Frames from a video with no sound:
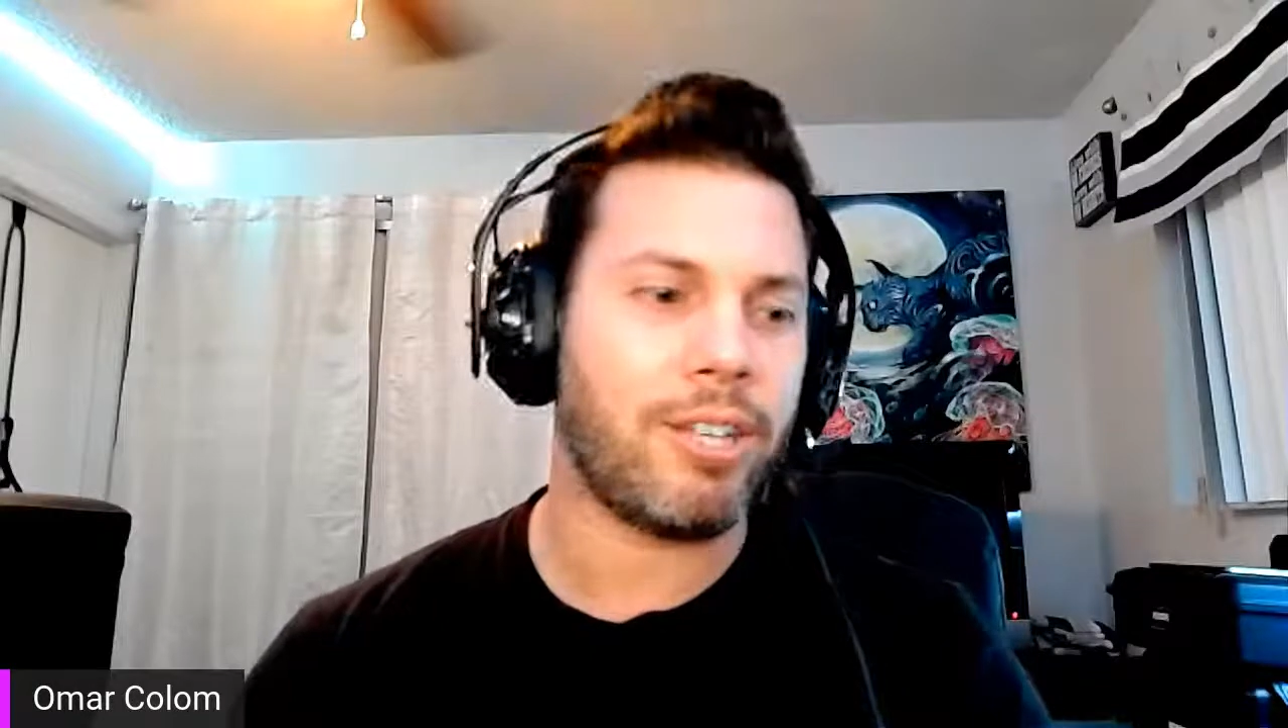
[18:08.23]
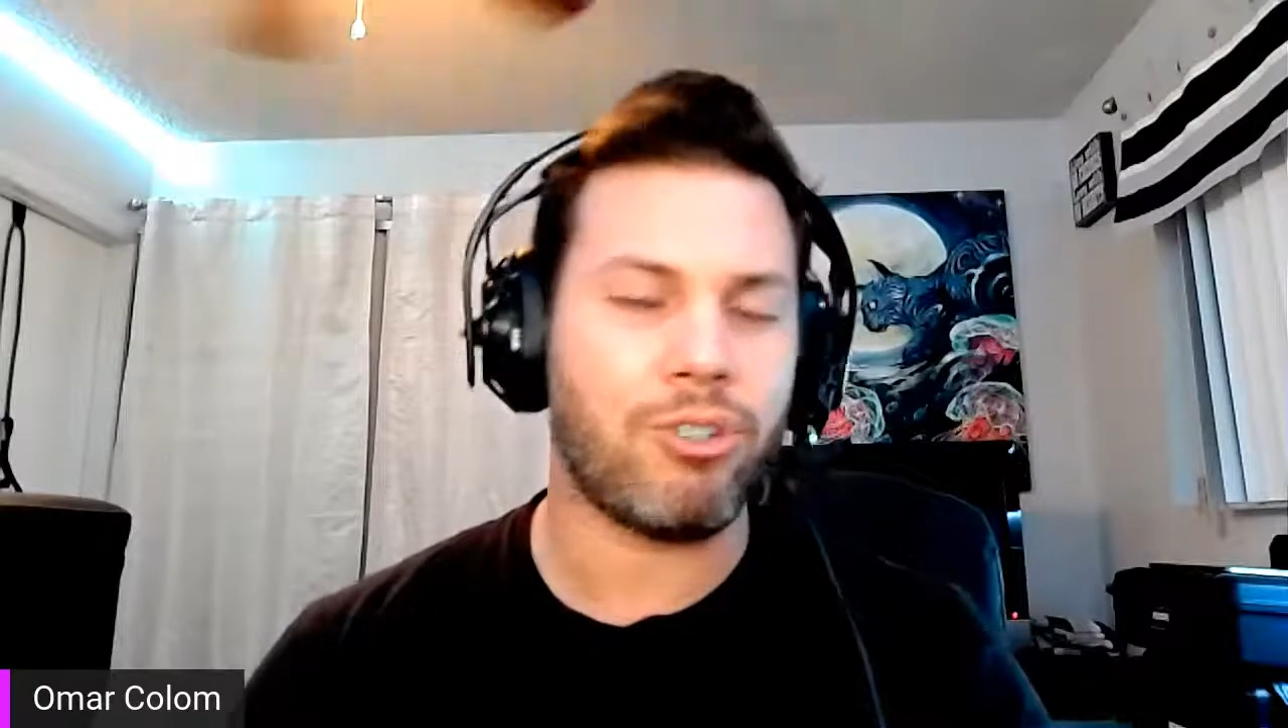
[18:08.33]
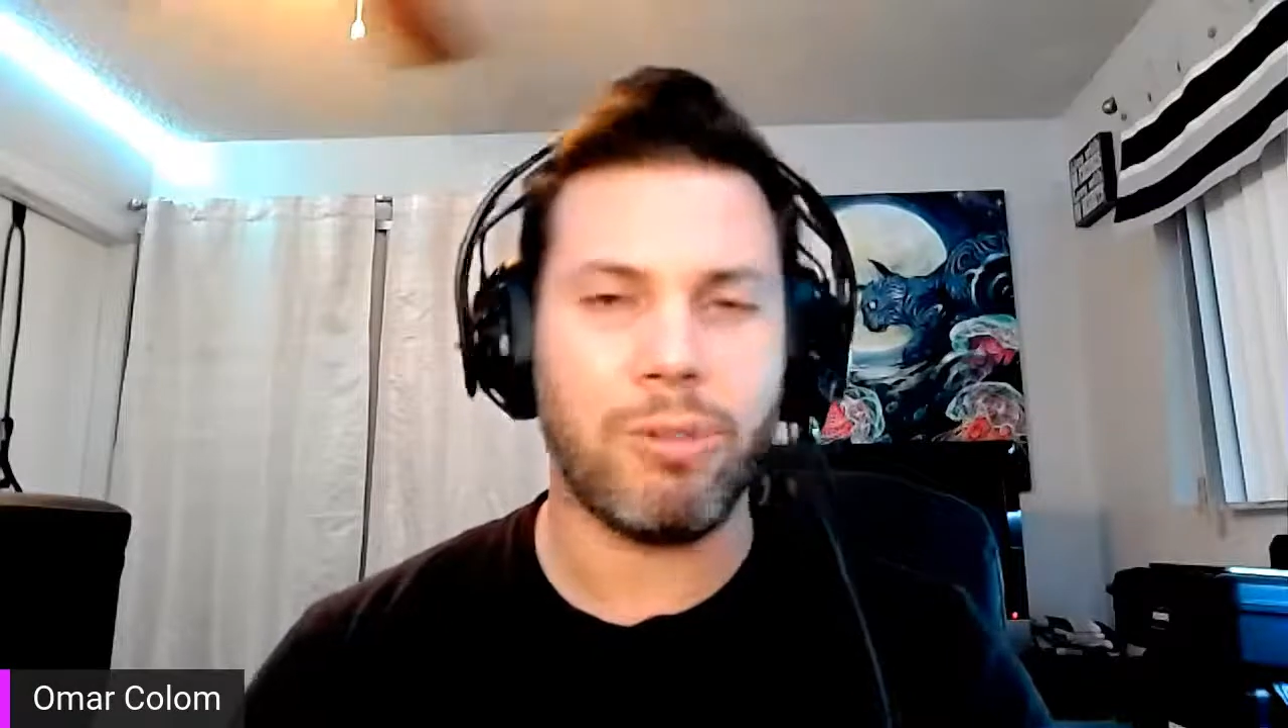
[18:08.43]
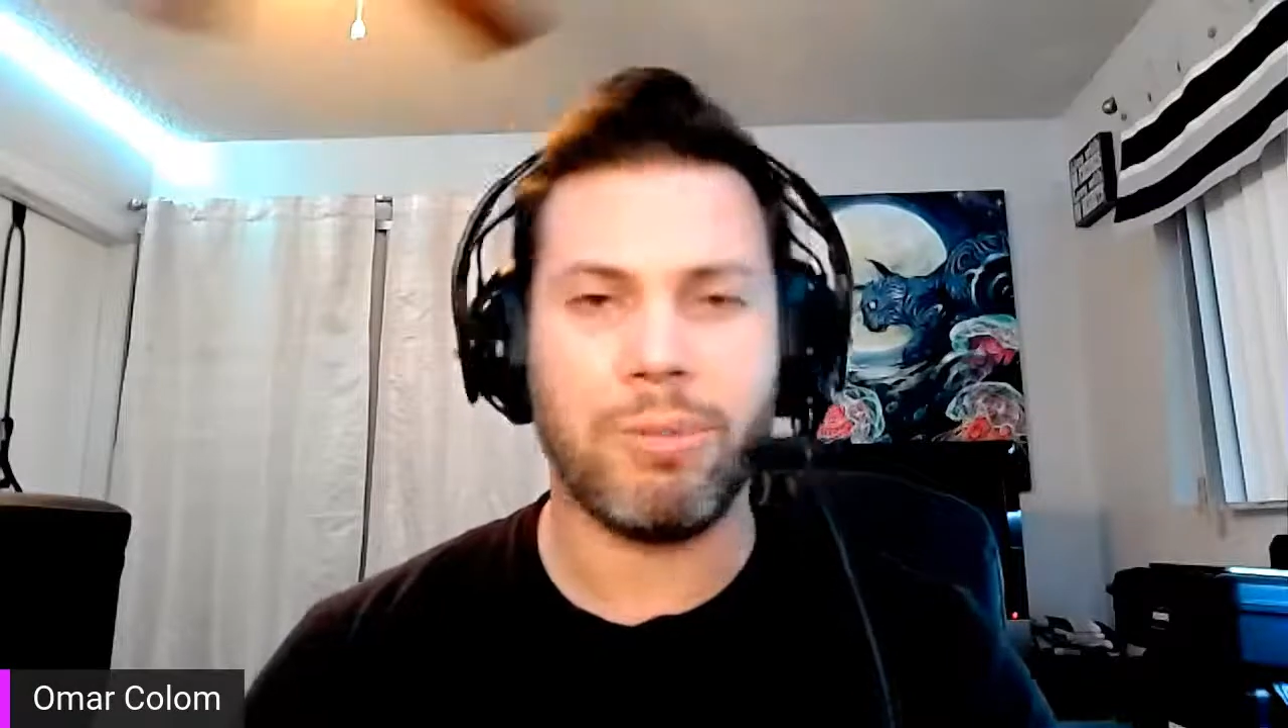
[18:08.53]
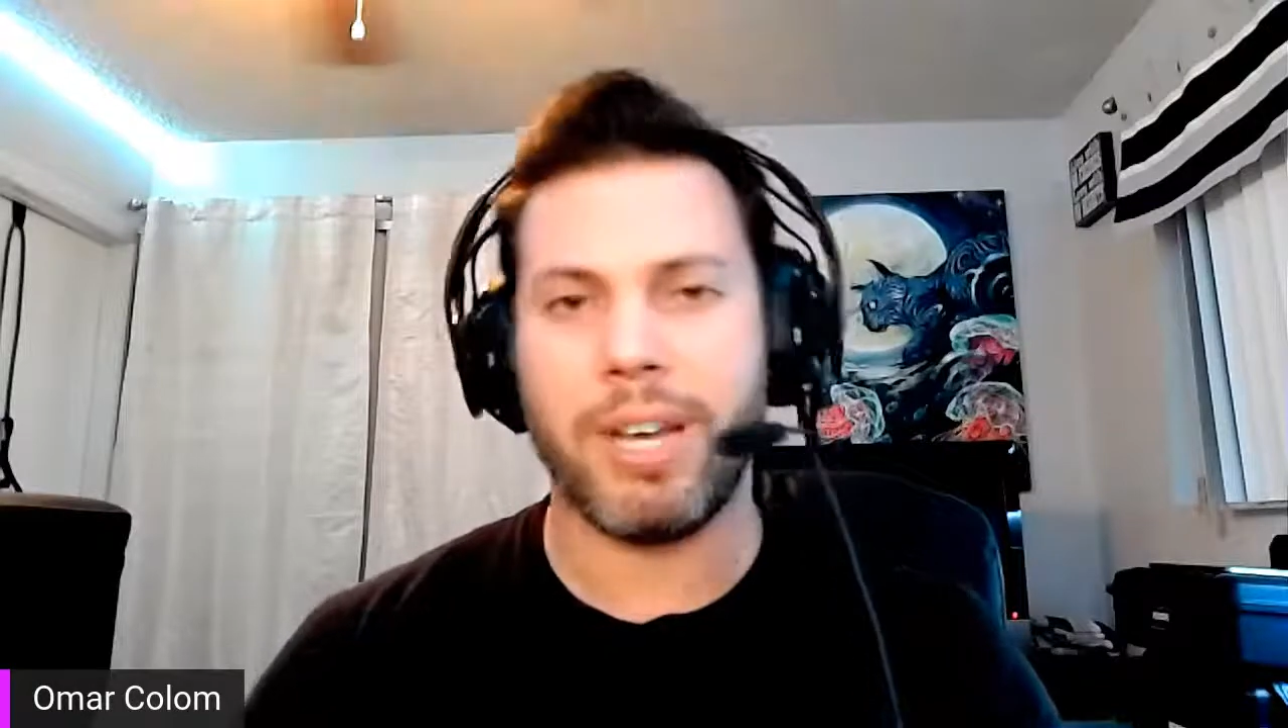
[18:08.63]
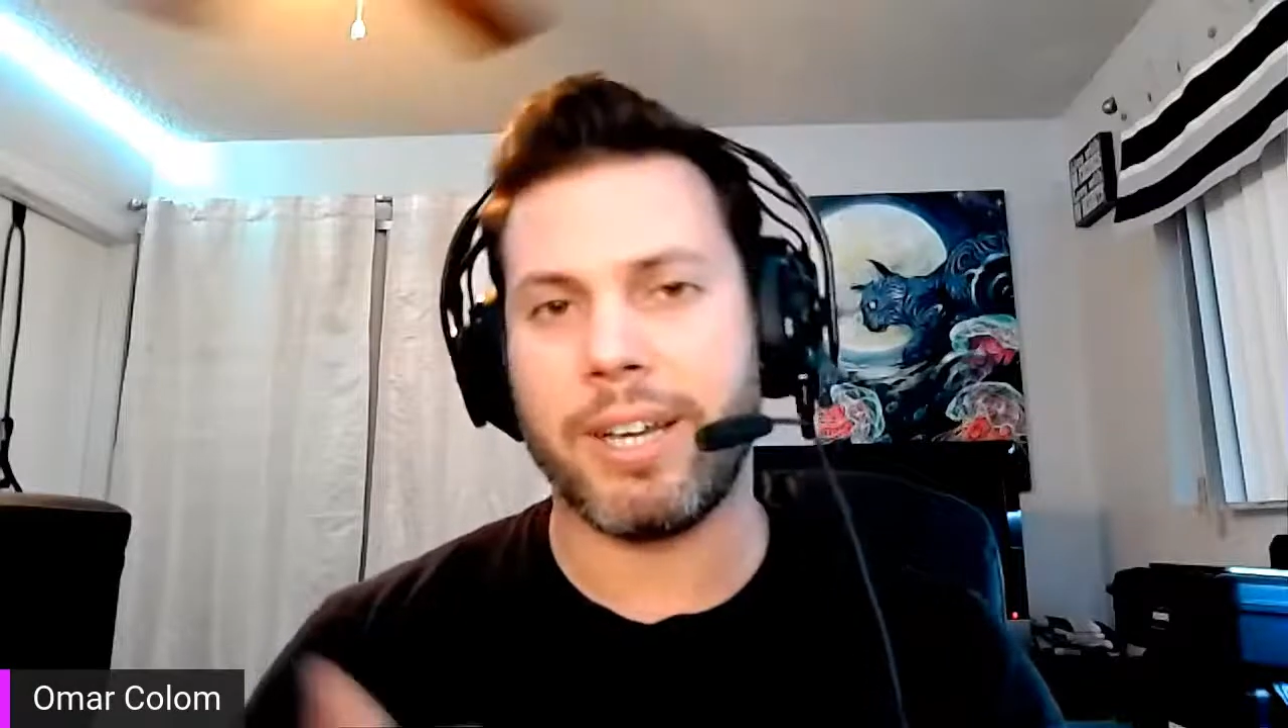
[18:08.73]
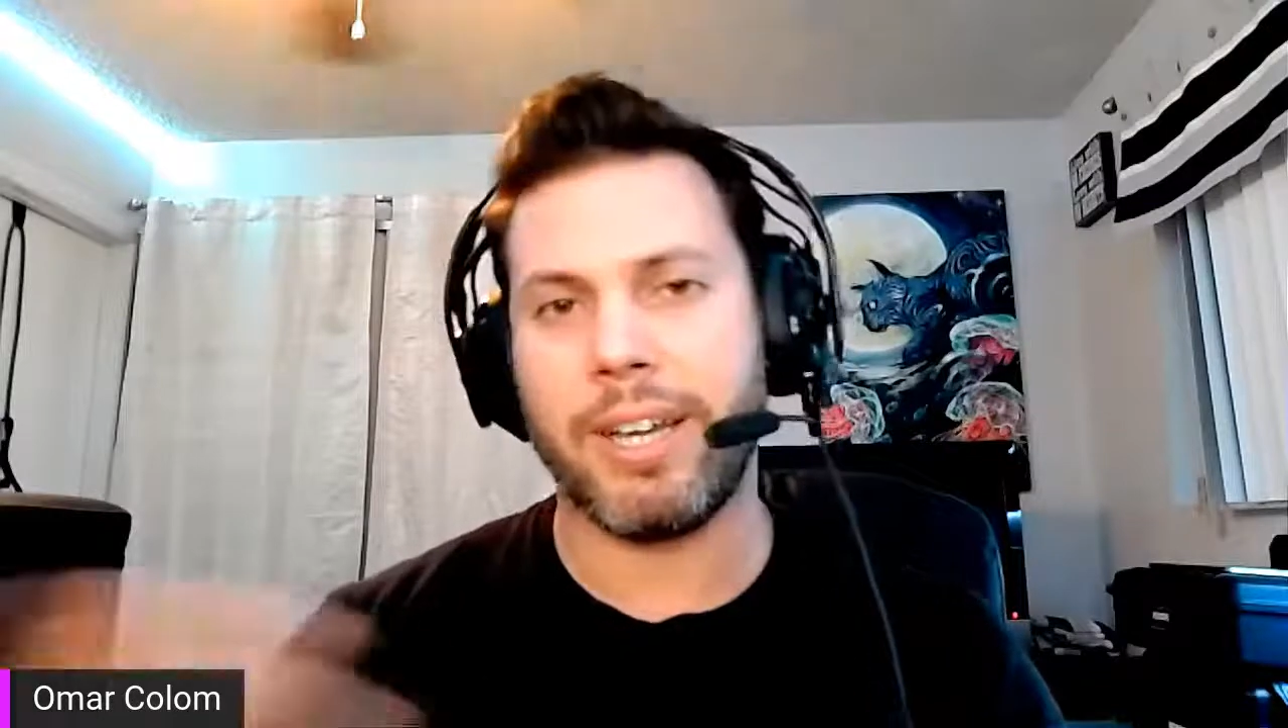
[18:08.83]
Stream Deck